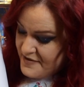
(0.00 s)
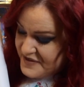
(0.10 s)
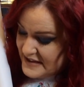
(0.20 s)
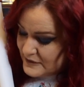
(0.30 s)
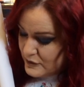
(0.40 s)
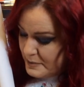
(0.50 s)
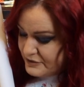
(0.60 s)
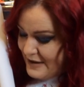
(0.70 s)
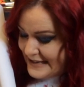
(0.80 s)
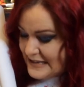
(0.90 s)
This was what
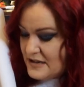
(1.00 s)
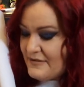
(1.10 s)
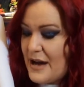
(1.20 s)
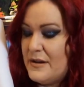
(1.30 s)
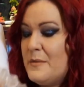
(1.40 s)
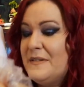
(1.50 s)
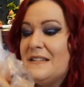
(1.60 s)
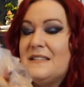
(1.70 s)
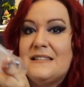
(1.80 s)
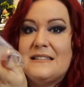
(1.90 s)
was rattling around. It was
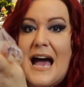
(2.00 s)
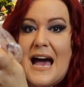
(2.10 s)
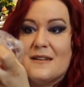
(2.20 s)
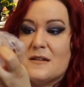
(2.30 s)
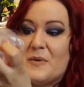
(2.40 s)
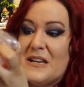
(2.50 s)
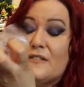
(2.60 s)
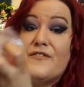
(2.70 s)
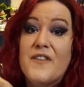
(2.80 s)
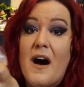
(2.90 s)
his stand, but
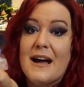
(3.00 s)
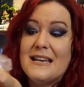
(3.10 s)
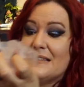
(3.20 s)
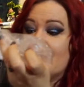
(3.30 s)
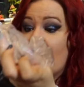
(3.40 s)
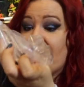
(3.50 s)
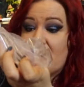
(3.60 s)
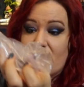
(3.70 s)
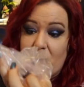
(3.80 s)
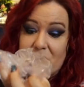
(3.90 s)
it's fine, there's
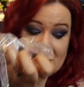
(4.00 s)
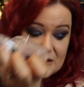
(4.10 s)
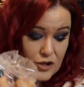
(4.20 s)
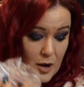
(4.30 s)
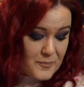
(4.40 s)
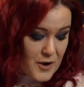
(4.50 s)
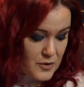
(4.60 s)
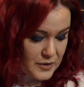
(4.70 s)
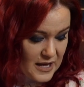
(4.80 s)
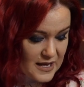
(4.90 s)
nothing wrong with it, it's not
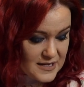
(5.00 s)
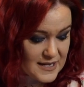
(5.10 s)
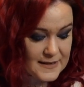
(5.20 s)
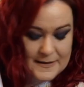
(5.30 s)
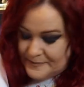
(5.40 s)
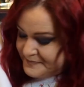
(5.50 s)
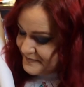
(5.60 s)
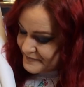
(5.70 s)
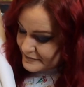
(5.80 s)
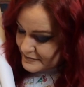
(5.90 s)
broken.
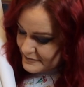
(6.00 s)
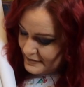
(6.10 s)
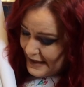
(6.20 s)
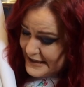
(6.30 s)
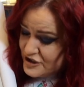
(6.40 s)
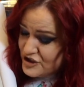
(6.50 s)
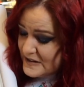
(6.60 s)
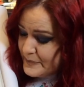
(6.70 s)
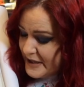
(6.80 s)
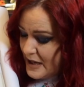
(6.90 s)
It had
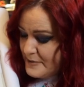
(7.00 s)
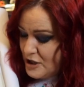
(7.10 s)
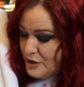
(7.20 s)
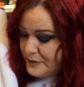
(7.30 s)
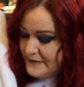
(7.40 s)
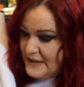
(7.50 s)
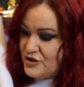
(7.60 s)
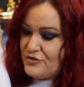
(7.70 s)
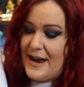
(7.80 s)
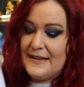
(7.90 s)
just become loose in
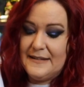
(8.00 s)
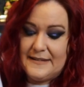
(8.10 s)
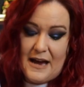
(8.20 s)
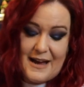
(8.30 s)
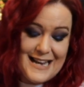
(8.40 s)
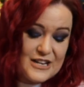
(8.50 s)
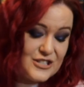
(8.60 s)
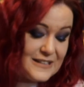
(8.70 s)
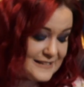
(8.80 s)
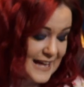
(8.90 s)
transit. I'd
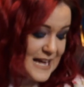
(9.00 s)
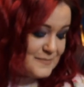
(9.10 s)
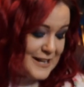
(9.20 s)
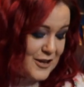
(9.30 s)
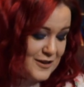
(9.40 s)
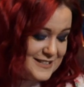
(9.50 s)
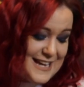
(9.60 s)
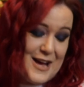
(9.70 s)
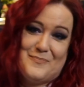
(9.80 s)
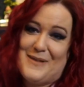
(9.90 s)
actually scared my
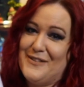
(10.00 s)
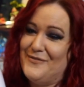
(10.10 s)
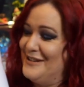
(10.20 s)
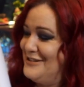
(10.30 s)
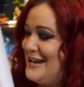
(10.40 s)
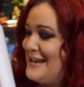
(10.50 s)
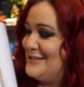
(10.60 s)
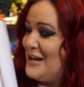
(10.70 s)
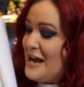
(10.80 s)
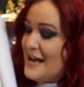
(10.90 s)
contact at Bradford
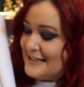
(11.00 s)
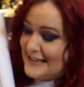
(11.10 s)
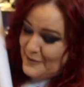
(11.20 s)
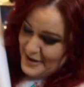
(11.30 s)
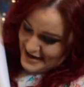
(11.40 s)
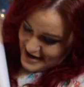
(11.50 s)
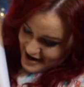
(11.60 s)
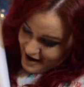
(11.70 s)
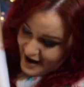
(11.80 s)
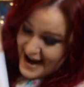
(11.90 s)
Exchange. So
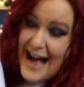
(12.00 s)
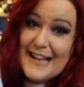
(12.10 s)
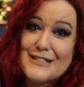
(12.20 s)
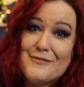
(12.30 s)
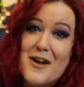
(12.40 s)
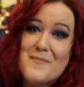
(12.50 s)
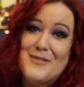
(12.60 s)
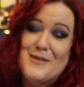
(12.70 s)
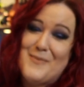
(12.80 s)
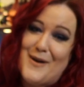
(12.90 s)
I had to
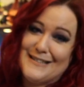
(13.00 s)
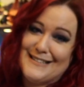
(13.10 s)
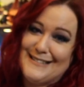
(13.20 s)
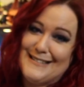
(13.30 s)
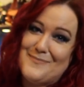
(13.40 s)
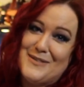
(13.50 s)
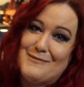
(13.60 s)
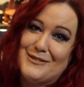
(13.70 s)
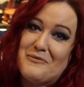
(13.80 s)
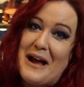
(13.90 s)
open the box because something
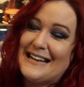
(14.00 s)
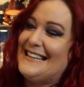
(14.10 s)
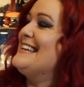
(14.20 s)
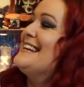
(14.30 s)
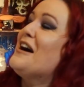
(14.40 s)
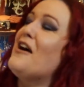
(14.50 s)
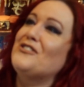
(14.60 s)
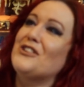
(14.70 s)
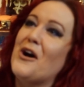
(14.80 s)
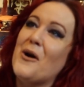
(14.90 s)
was rattling, and
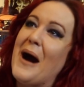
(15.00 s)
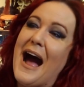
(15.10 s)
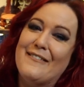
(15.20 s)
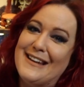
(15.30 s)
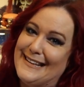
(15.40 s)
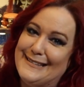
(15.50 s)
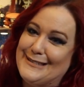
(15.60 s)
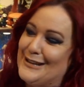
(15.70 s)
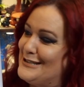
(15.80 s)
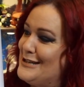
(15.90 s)
after the whole Harry
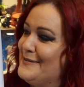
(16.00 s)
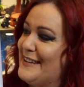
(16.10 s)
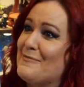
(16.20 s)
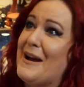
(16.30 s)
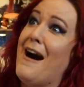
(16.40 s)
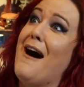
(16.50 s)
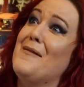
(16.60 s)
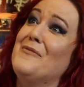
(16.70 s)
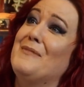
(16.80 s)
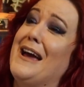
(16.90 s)
incident, she was like, my
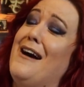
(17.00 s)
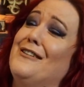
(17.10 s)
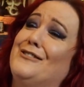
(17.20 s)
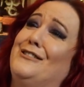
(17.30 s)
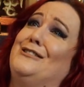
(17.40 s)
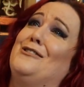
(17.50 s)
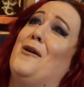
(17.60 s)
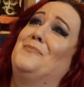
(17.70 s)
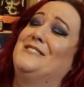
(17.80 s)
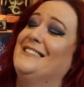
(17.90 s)
heart just
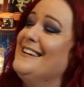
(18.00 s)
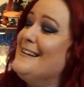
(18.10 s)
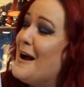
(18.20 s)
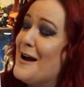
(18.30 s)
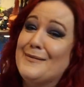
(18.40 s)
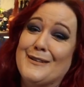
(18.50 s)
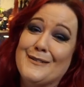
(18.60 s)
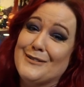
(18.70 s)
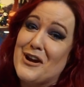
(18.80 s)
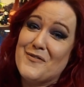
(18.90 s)
stopped. I'm
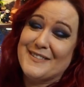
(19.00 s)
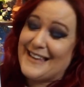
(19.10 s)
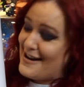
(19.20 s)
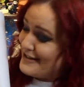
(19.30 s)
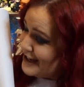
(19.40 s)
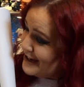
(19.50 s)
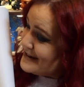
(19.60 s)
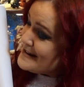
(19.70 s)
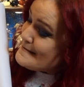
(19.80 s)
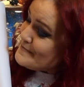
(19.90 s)
so sorry for scaring you.
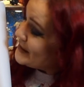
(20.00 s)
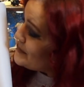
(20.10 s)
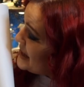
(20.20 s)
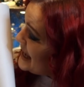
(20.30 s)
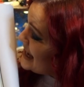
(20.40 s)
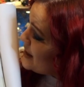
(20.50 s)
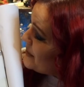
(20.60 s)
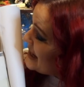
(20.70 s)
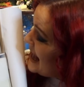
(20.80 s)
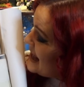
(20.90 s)
But here
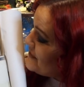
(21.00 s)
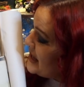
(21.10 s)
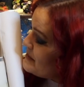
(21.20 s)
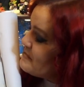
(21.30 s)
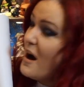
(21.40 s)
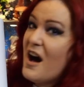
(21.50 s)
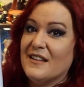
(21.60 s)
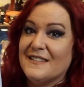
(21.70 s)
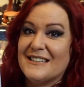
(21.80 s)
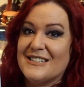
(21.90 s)
we have a
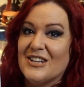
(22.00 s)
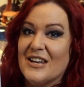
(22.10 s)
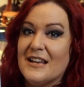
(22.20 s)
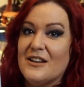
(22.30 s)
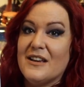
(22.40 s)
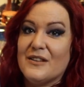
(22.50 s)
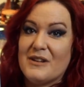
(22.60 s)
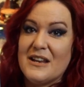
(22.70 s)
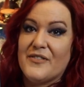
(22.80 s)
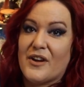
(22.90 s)
masked, look, he's
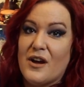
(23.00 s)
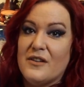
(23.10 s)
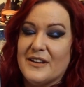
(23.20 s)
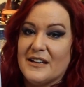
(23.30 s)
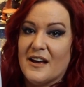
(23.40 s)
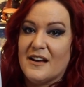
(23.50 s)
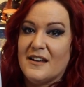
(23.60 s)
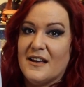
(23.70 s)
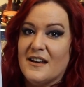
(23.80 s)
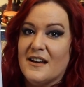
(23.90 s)
ready for COVID,
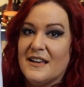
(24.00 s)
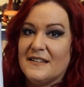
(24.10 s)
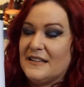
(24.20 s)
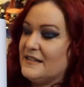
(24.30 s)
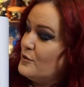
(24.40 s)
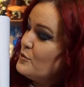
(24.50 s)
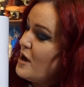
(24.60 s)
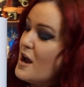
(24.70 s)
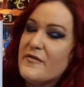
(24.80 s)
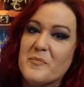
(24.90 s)
look, he's all
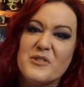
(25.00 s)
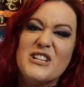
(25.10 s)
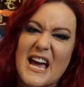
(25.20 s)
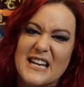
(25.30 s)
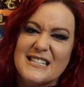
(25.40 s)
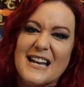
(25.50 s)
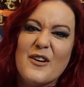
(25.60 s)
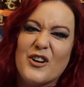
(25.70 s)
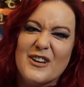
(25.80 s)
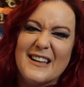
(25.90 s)
COVID protected.
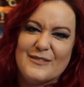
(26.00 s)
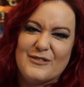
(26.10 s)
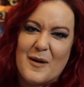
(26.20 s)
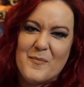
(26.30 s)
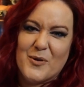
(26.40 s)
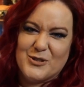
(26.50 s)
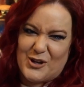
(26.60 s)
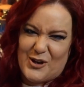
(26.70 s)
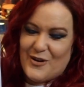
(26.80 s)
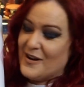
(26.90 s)
How good is
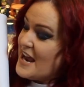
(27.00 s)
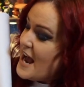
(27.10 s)
Dumbledore?